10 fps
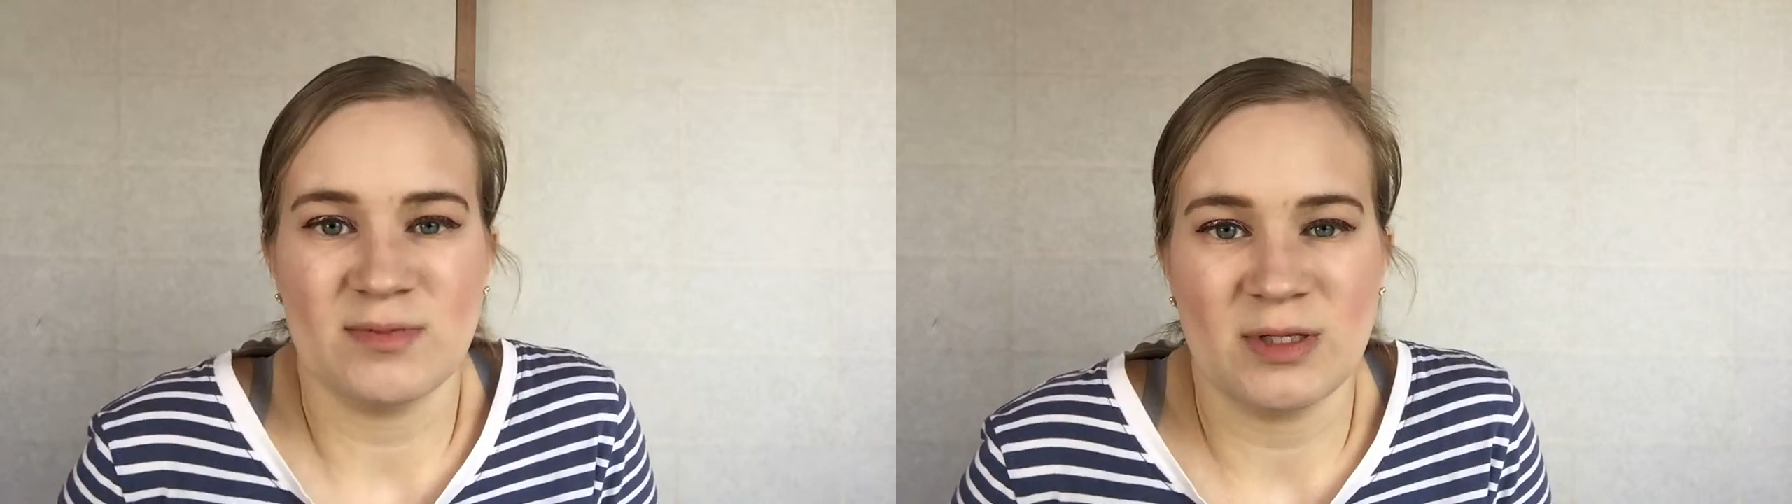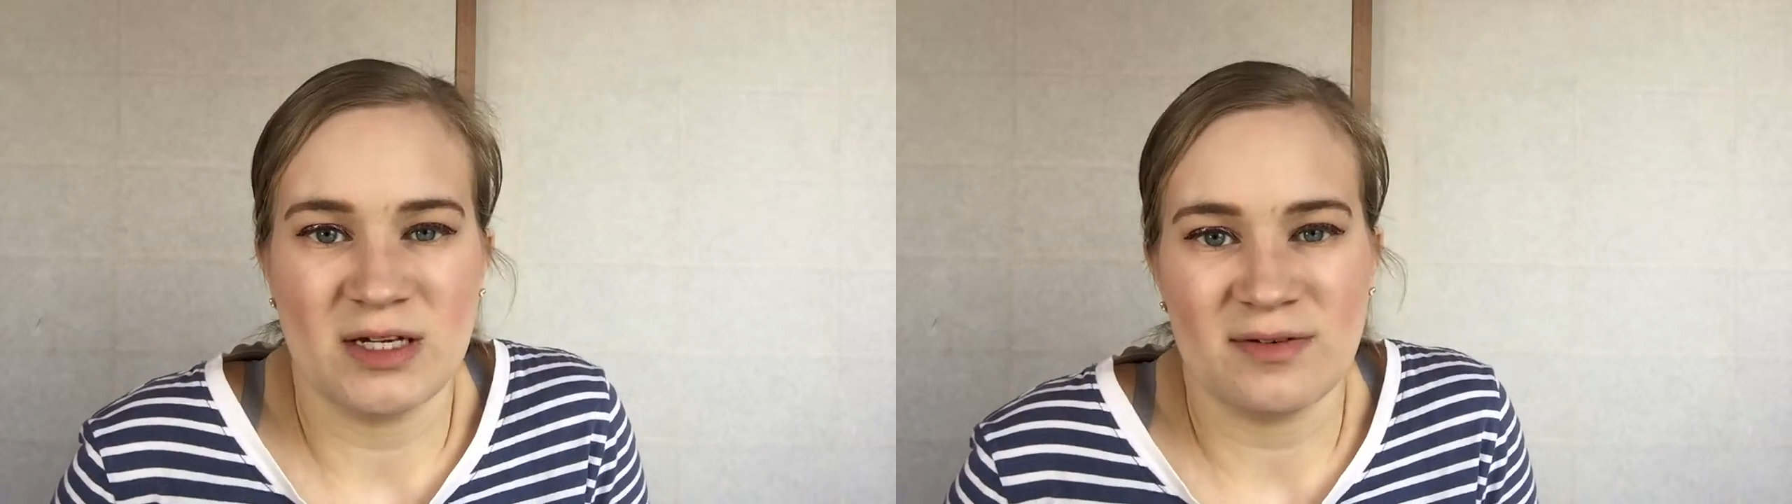
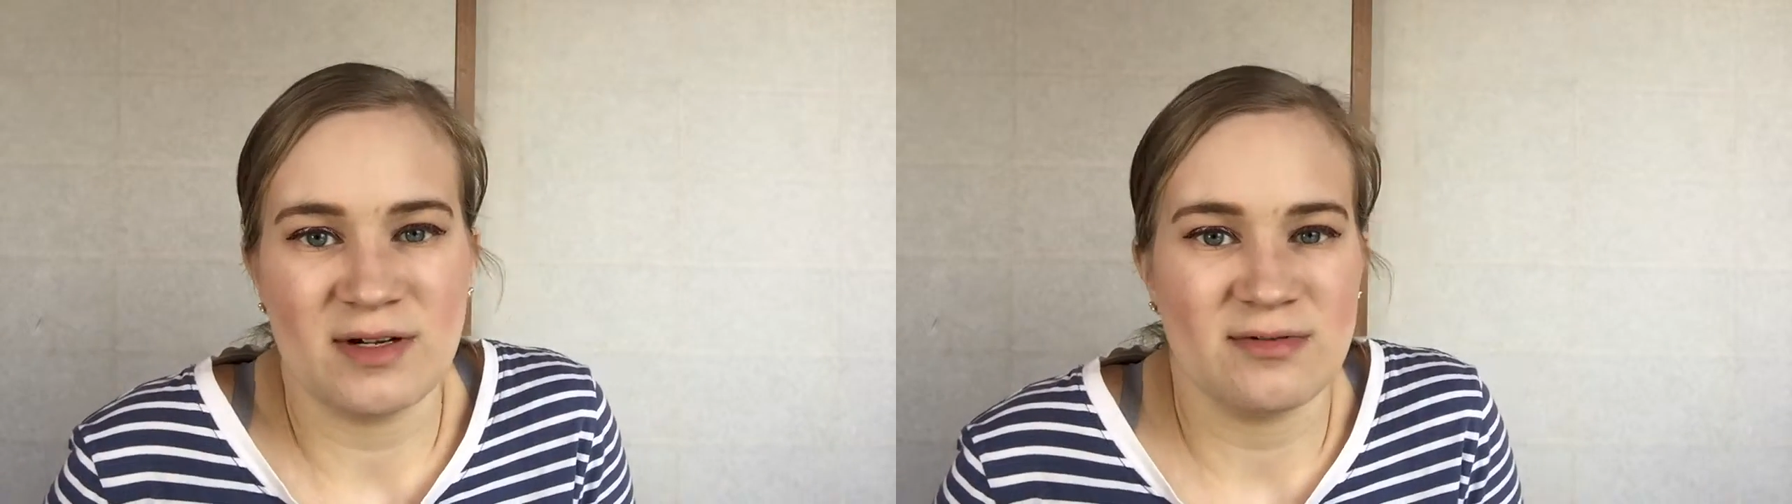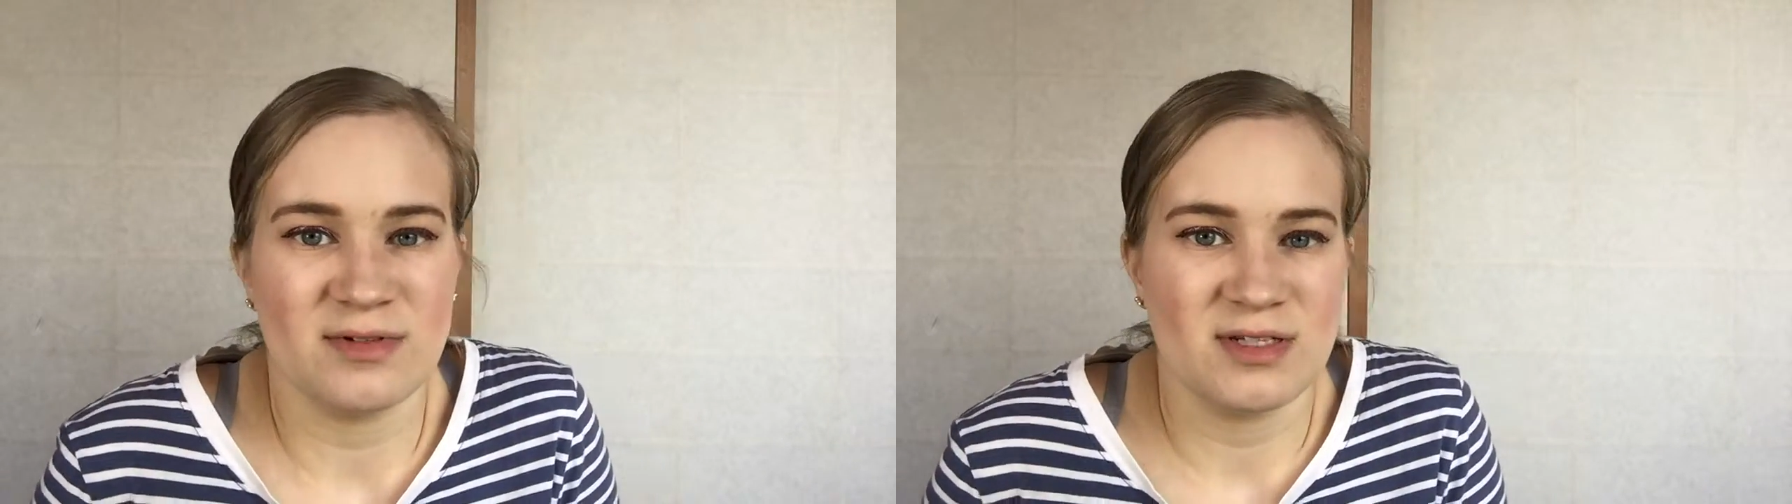play
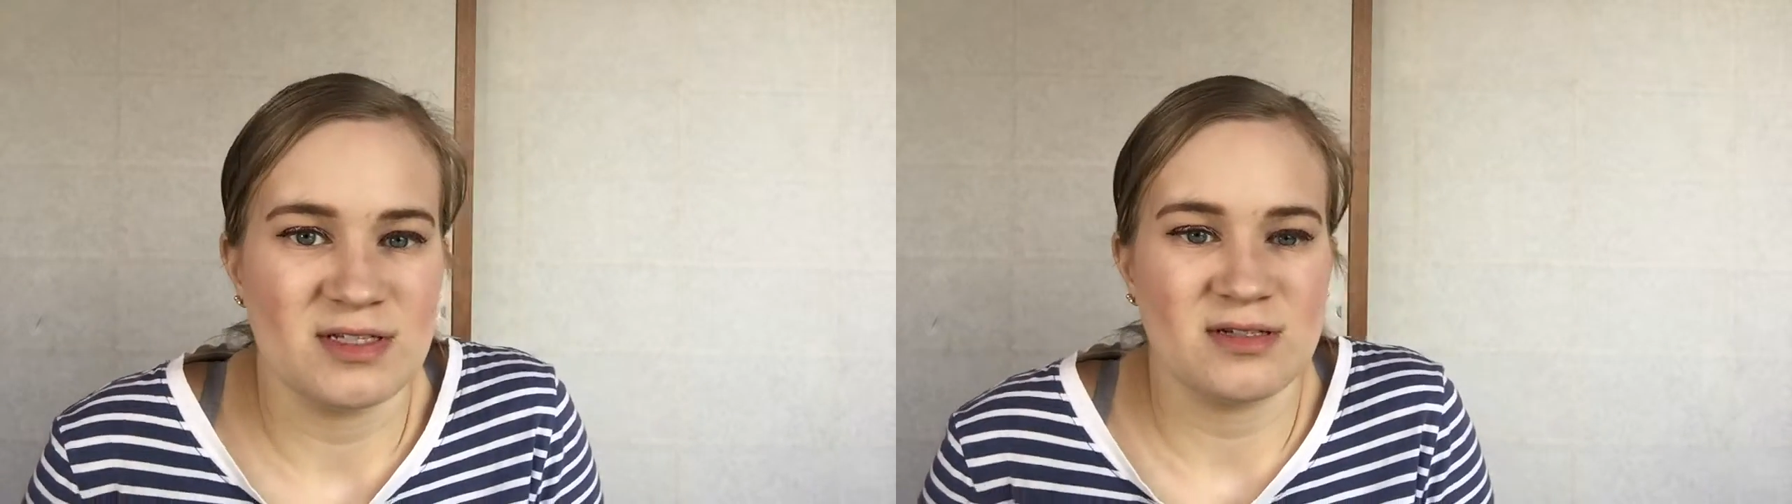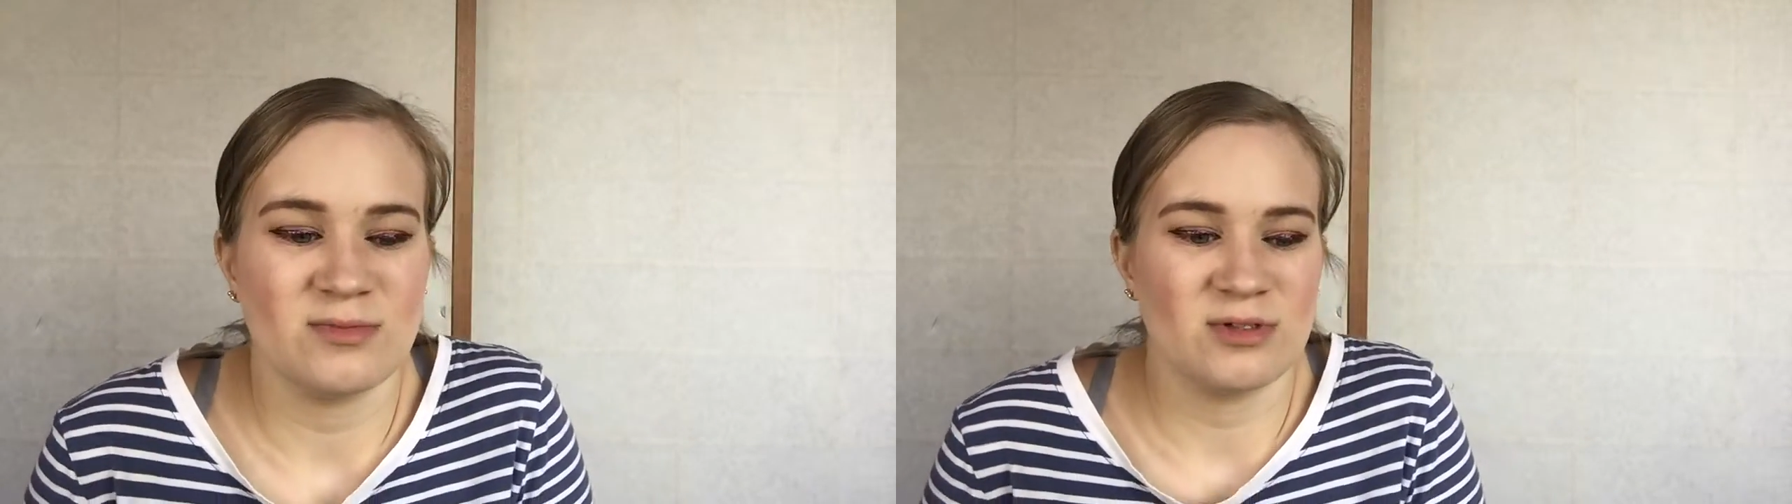around with
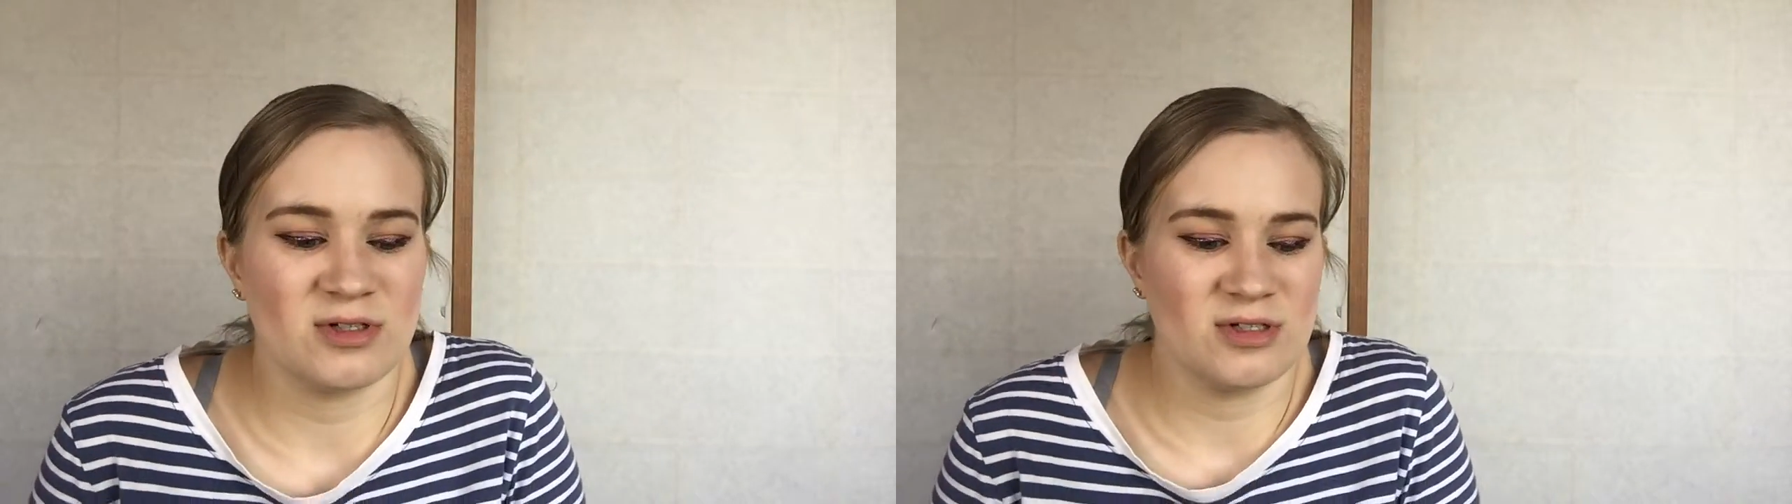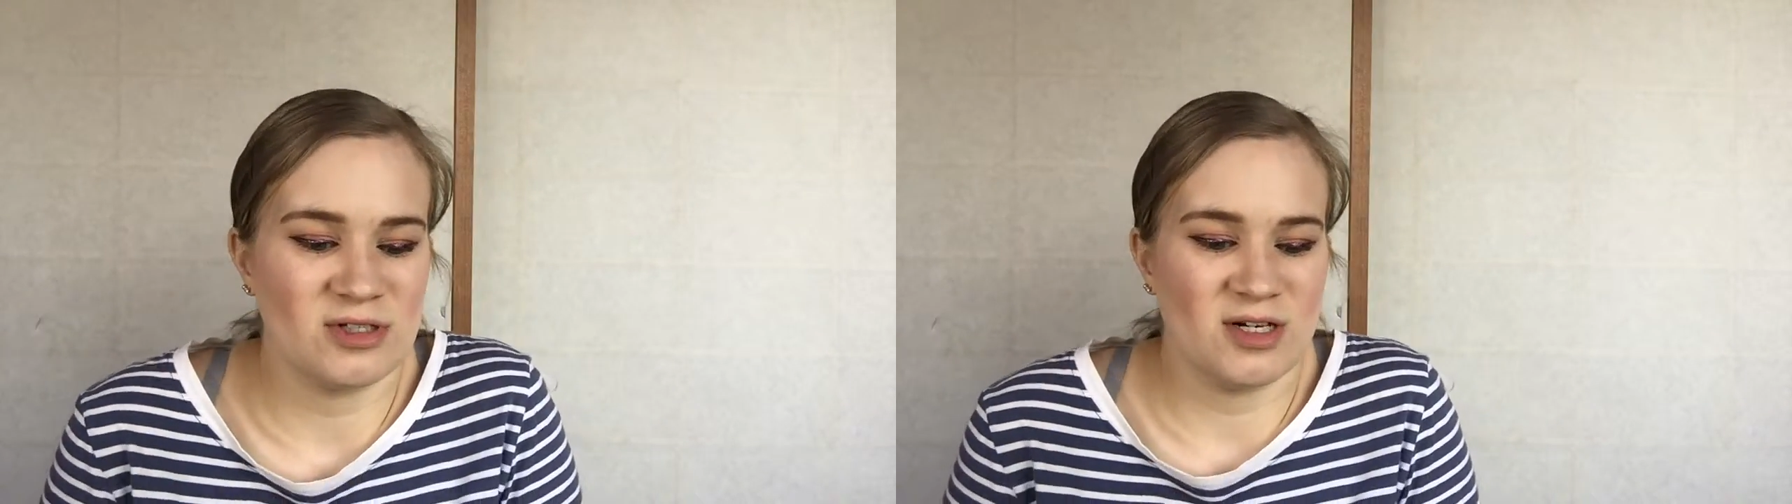it some
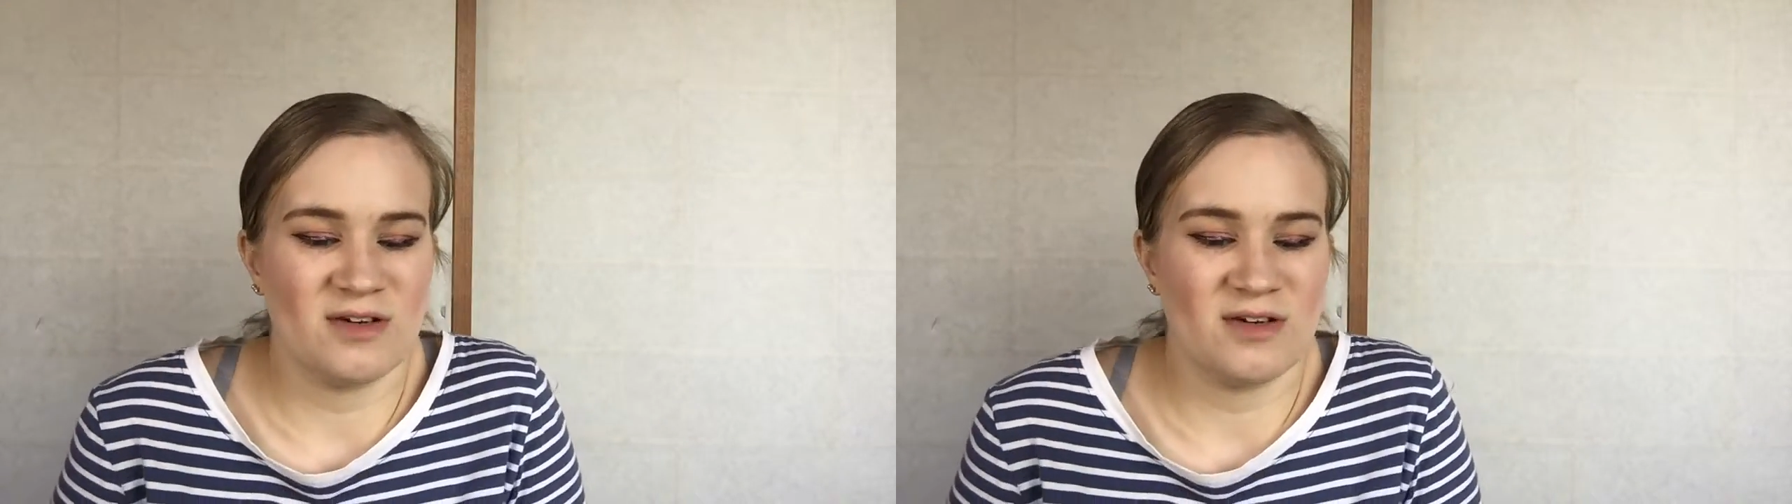more and try